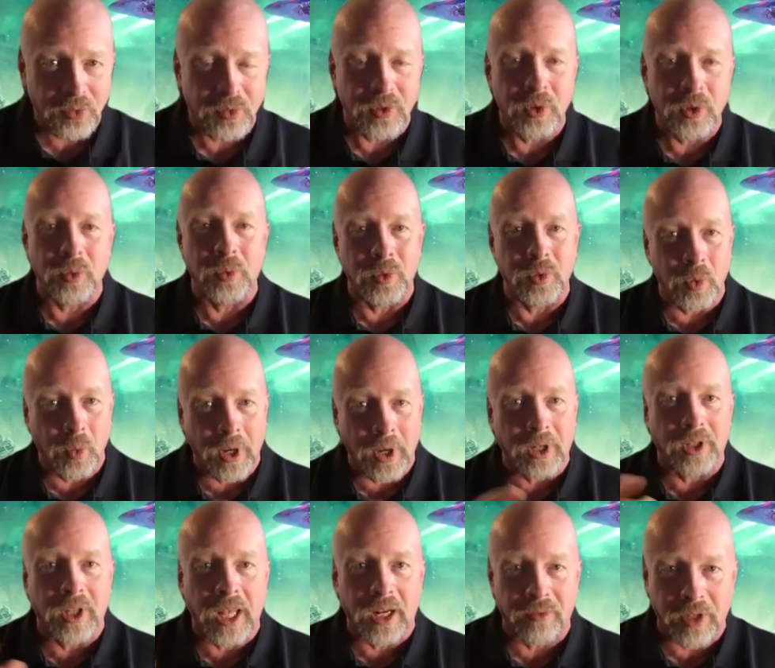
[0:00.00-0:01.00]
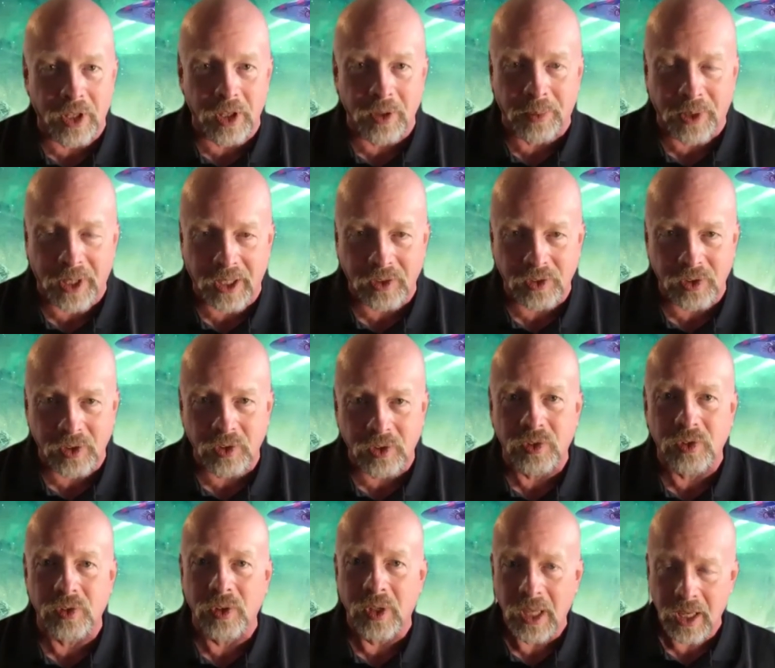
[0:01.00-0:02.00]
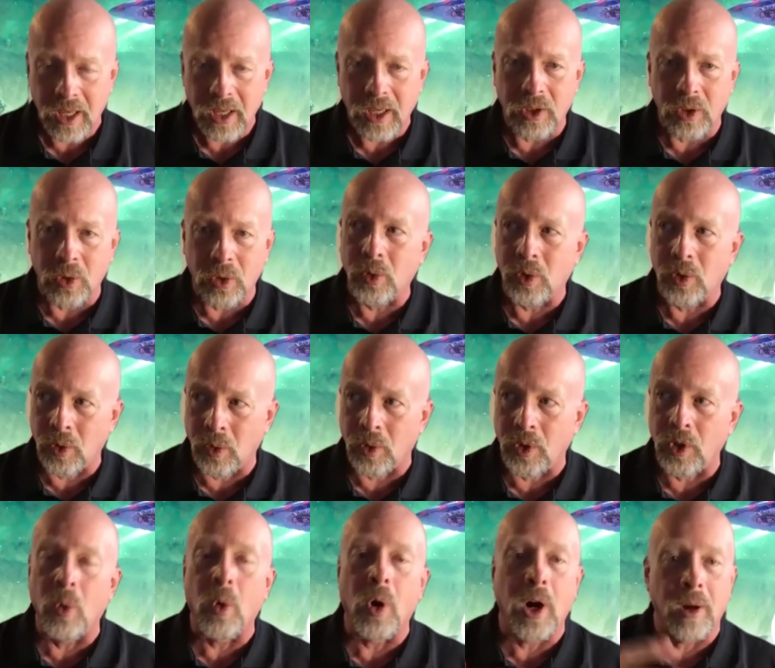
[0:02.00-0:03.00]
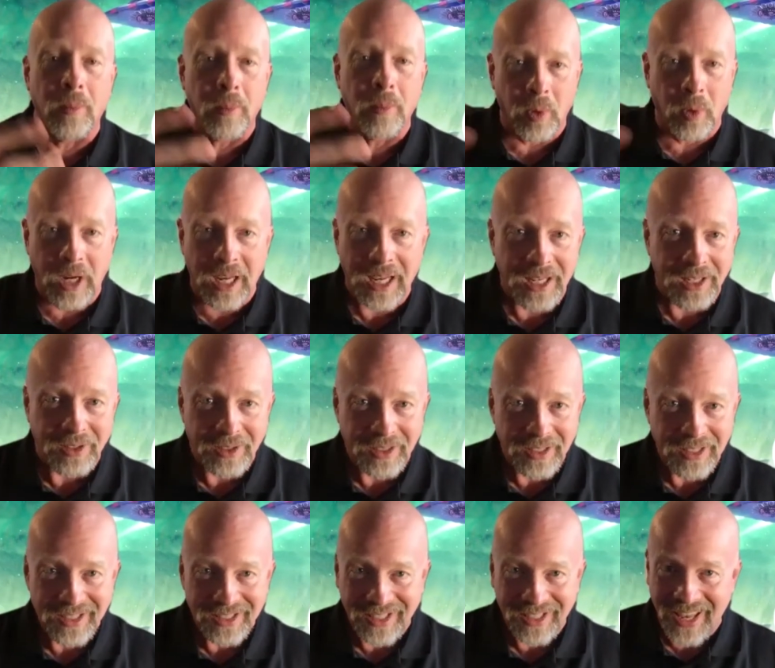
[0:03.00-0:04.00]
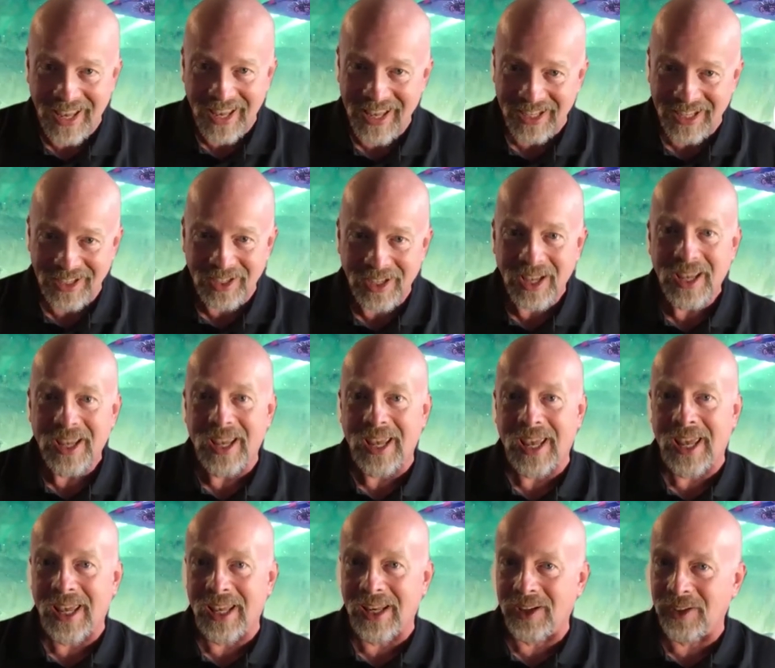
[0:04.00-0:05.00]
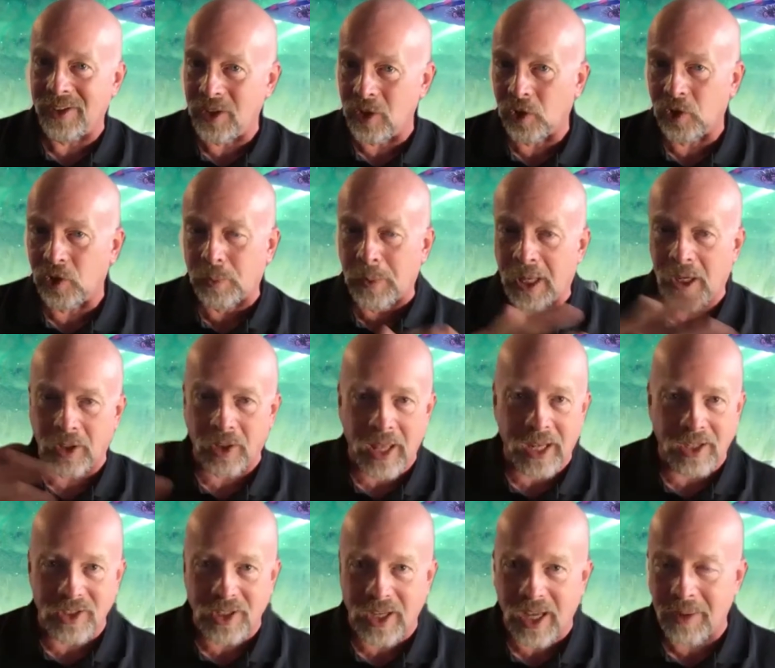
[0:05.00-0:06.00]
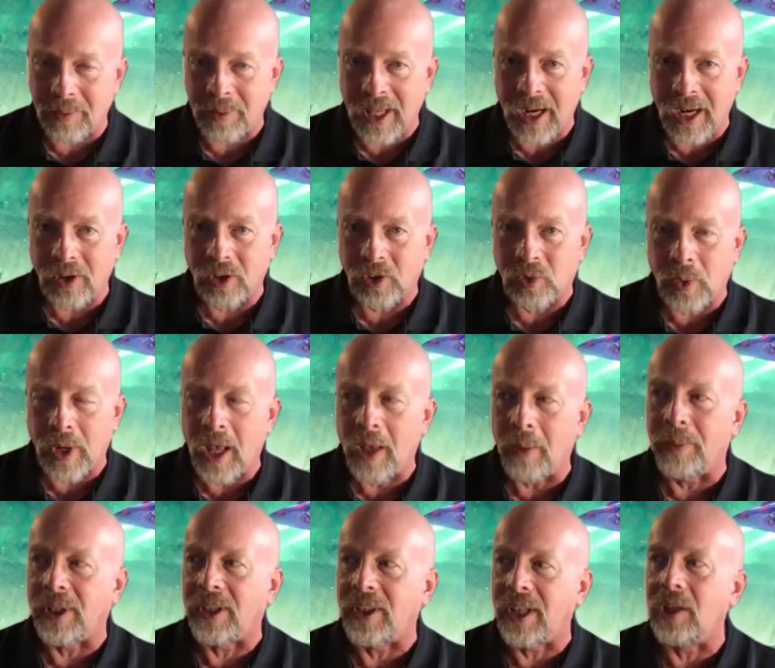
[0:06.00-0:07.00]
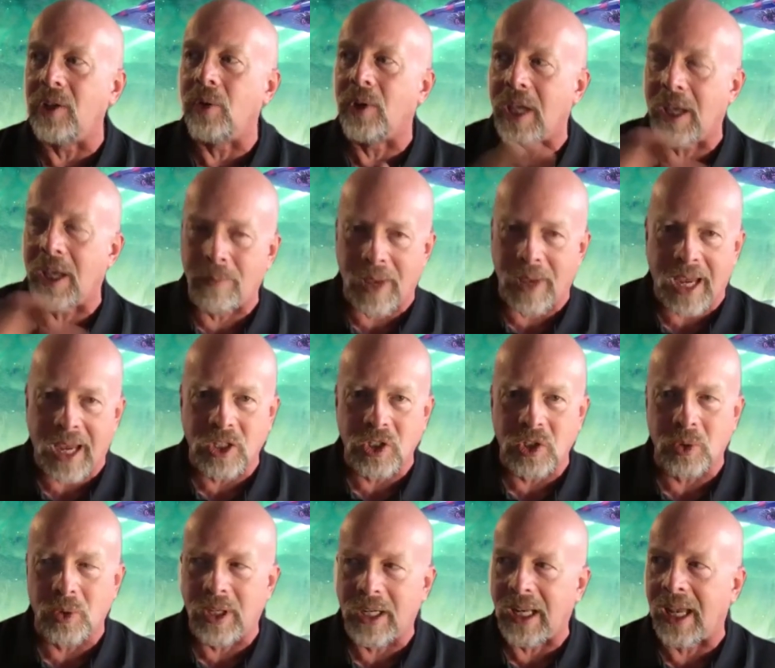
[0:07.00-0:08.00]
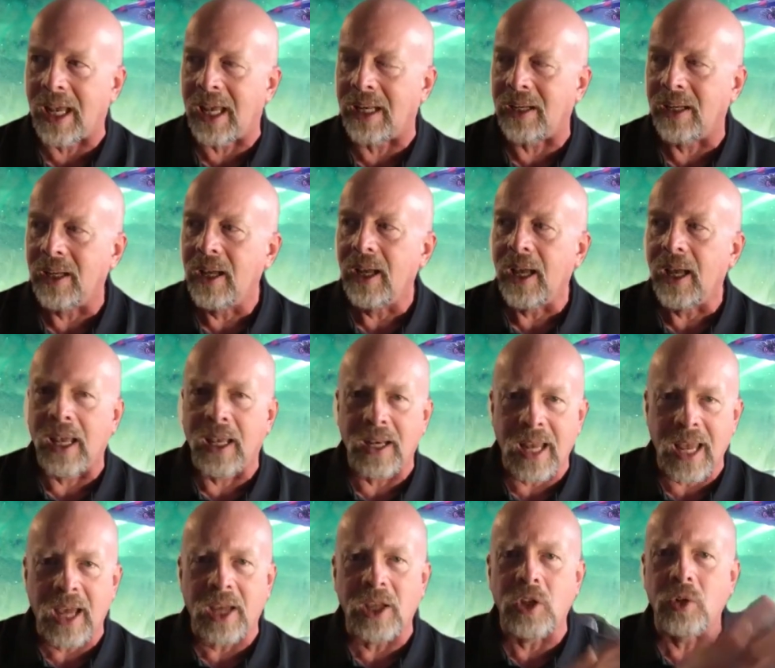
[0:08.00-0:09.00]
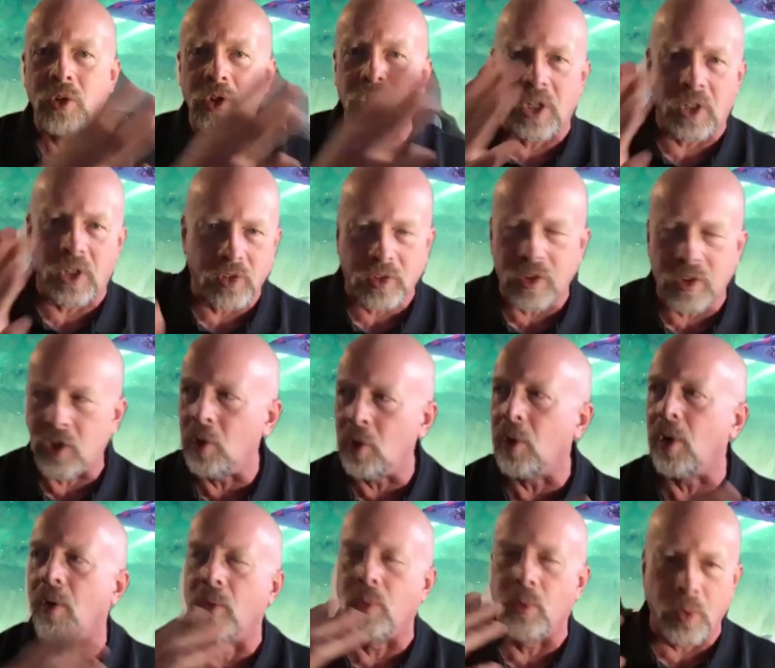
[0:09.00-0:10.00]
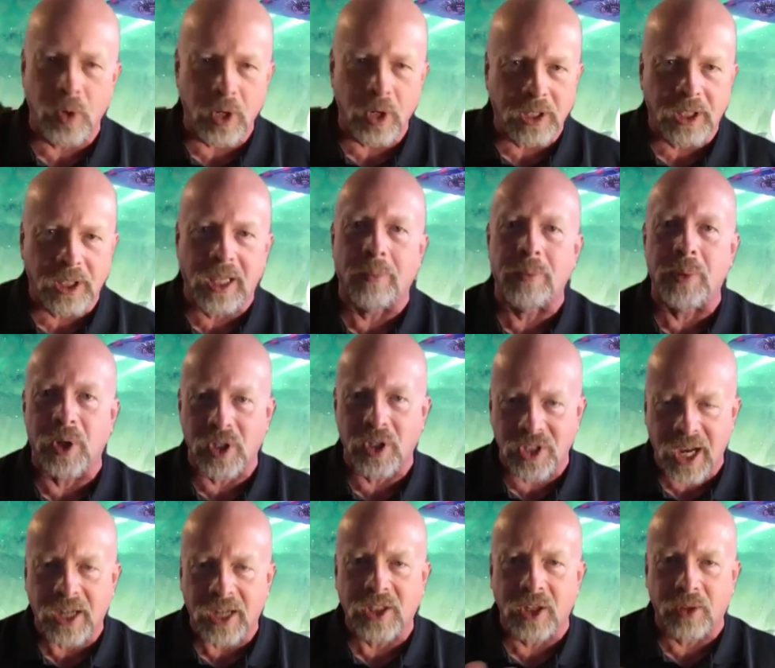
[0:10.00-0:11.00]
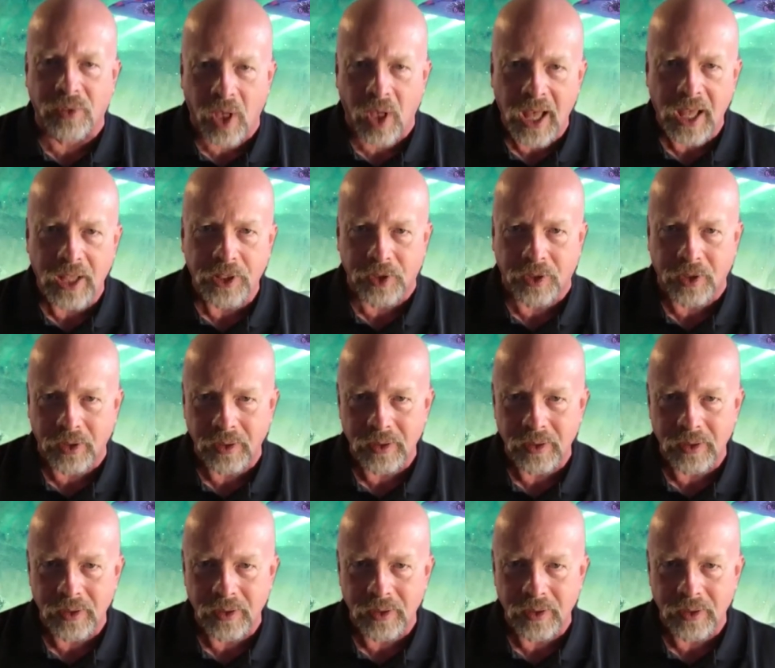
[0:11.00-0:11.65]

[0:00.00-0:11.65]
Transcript: You went a lot of other places. You are a Marine, and you spent a lot of time there as well. But then you came back to it, and now you are really a productive author.